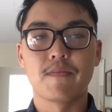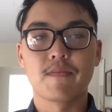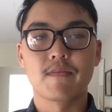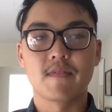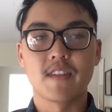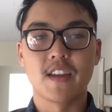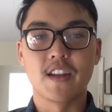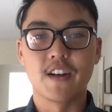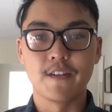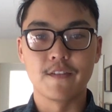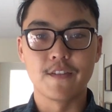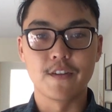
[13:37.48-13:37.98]

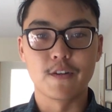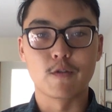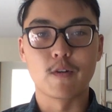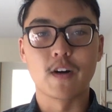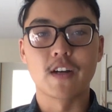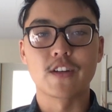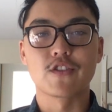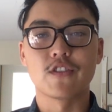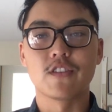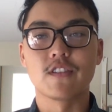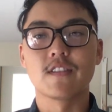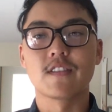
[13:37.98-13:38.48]
interview
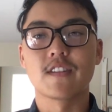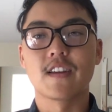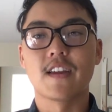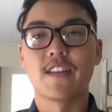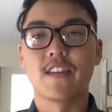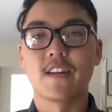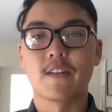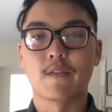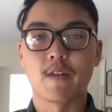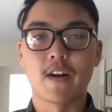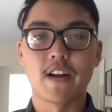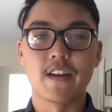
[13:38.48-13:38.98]
questions and
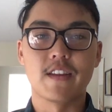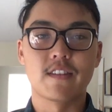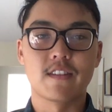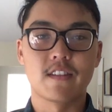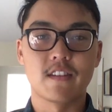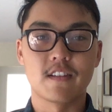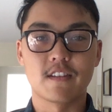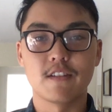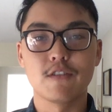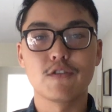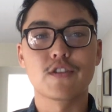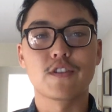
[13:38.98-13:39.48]
then write the
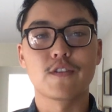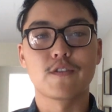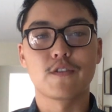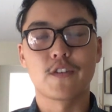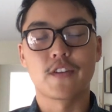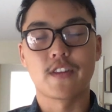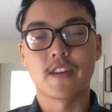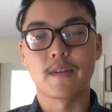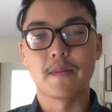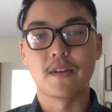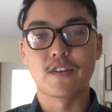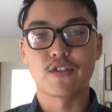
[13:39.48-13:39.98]
solution
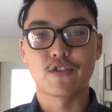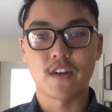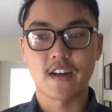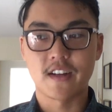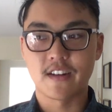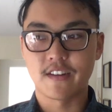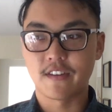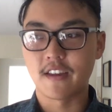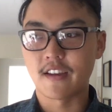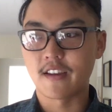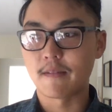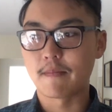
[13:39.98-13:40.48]
for them and try
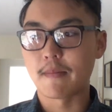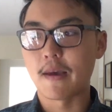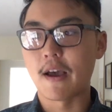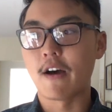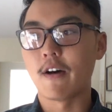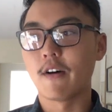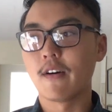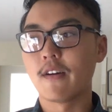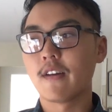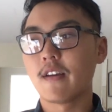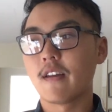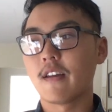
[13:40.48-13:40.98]
to think
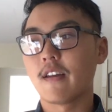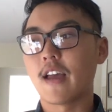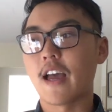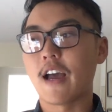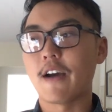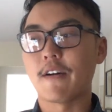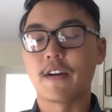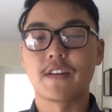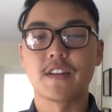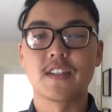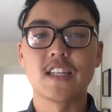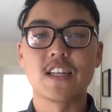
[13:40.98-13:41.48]
about
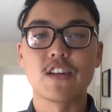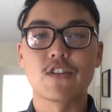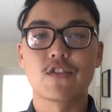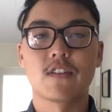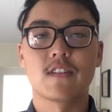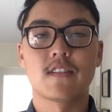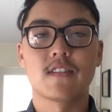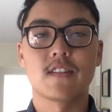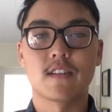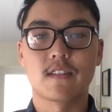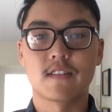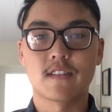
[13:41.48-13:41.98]
how I'd teach
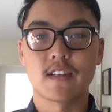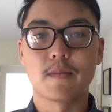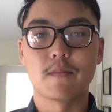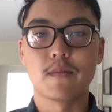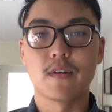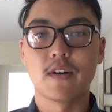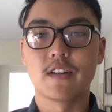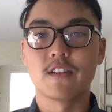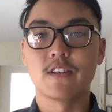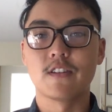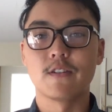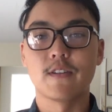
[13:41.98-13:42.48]
this to
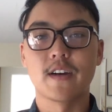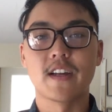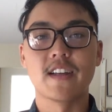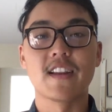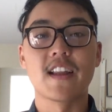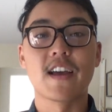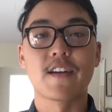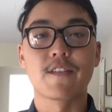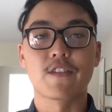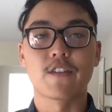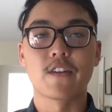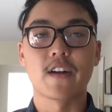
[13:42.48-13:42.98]
someone who had
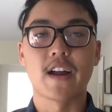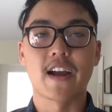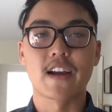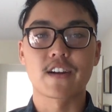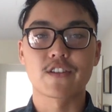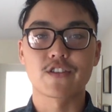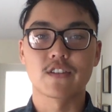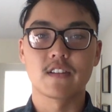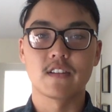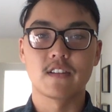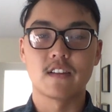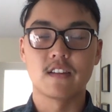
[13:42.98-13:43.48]
never
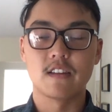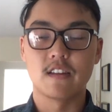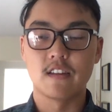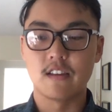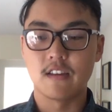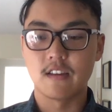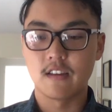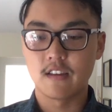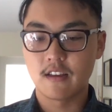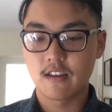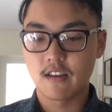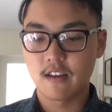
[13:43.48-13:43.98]

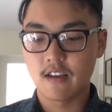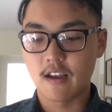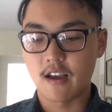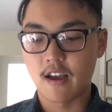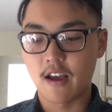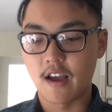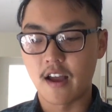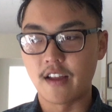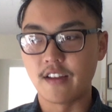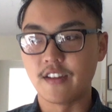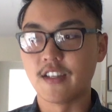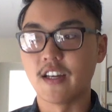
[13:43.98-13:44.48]
actually
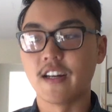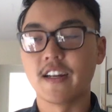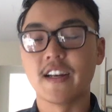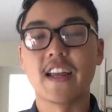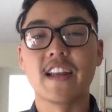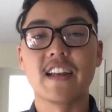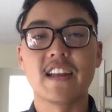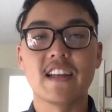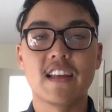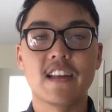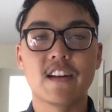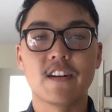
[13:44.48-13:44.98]
done
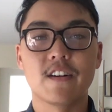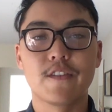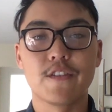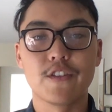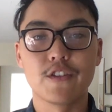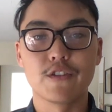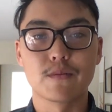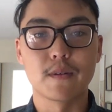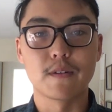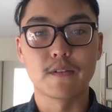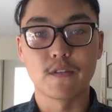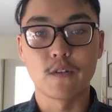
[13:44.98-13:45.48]
any
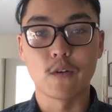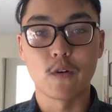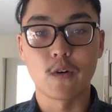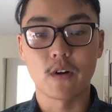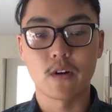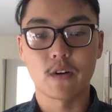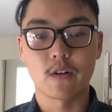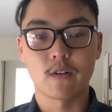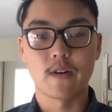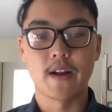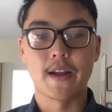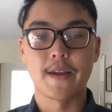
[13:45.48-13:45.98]
interviews before,
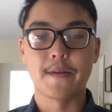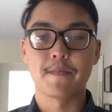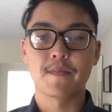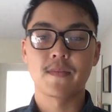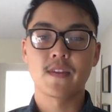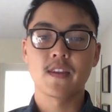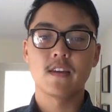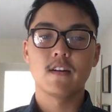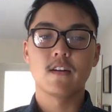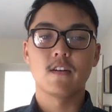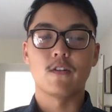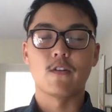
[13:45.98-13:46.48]
right?
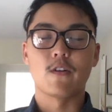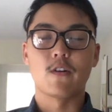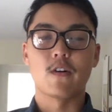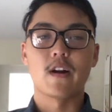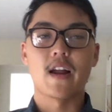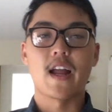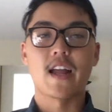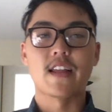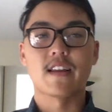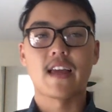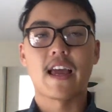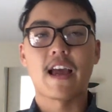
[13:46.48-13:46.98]
Or
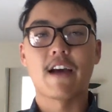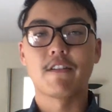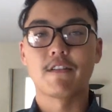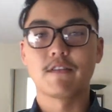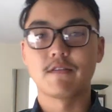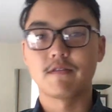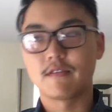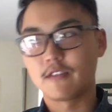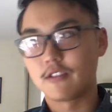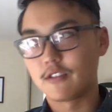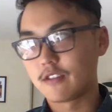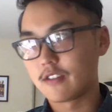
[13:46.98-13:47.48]

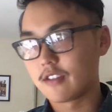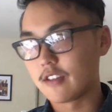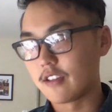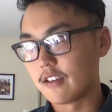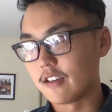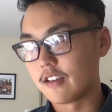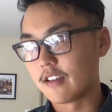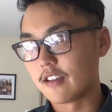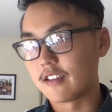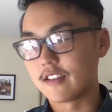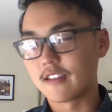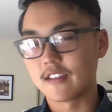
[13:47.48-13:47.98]
how
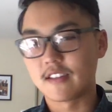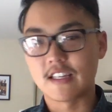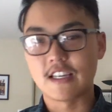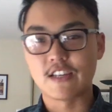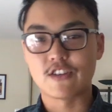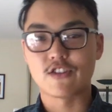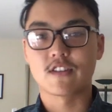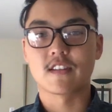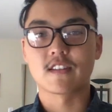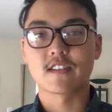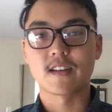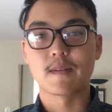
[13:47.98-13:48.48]
to
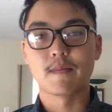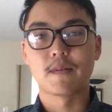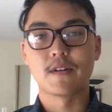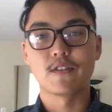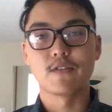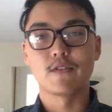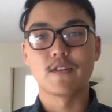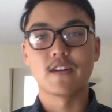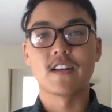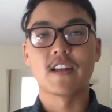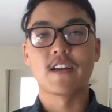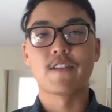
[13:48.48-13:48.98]
teach it to someone
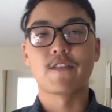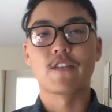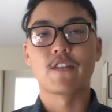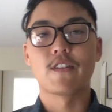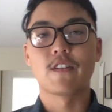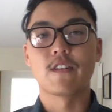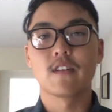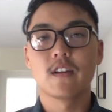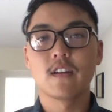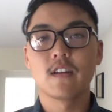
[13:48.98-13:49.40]
who had never